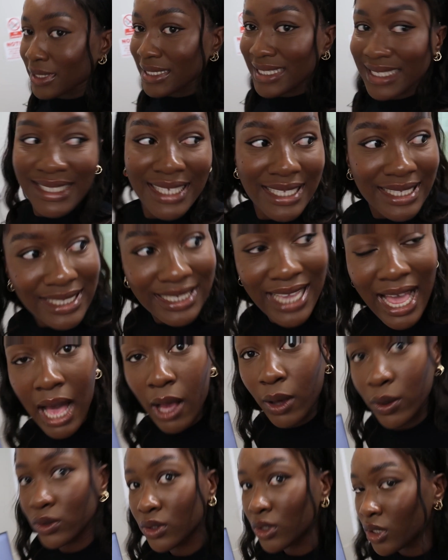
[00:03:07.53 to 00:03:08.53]
gonna sit
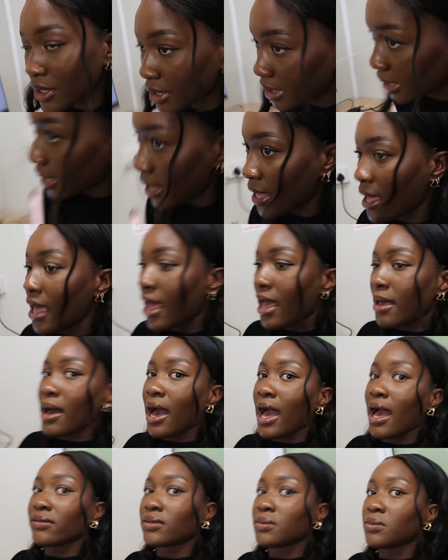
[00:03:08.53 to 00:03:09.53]
down.
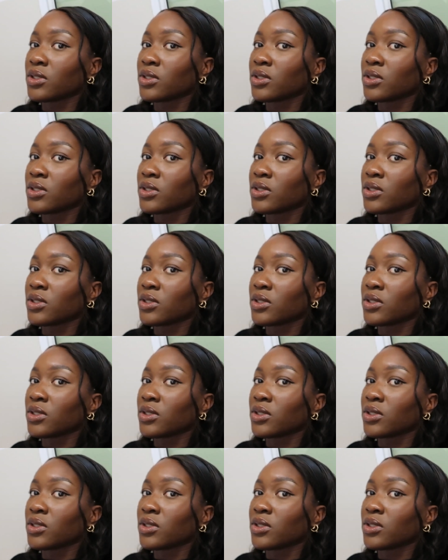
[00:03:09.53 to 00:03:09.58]
I have